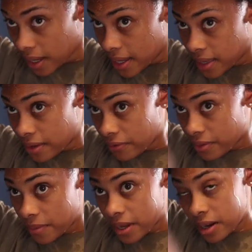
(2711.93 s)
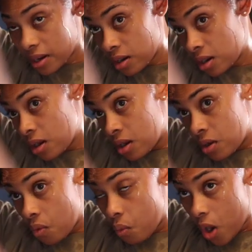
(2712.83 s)
and then from there
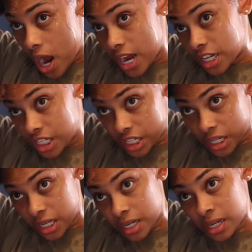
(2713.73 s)
wash,